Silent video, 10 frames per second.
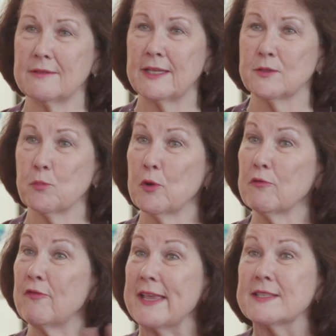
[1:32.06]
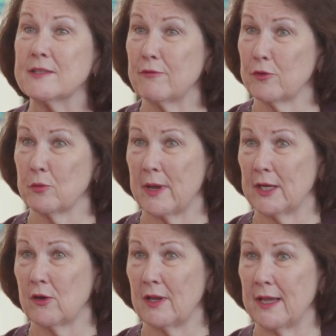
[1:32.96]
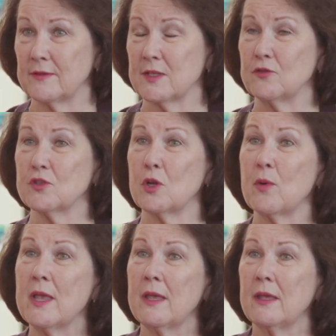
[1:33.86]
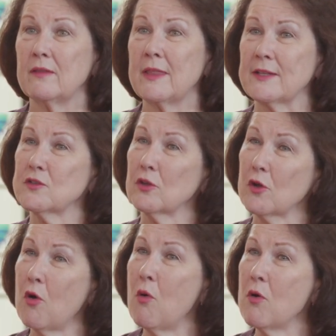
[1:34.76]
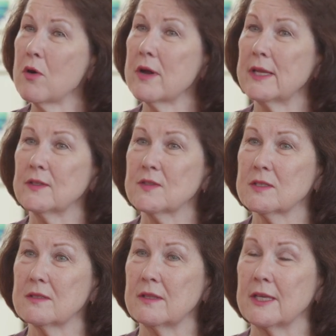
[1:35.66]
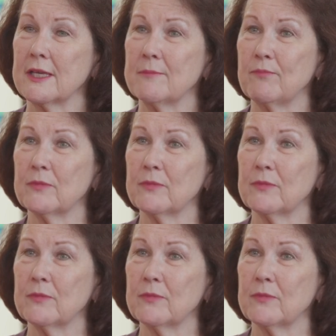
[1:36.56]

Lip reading: It's pervasive throughout our lives. And so that's the core. It's the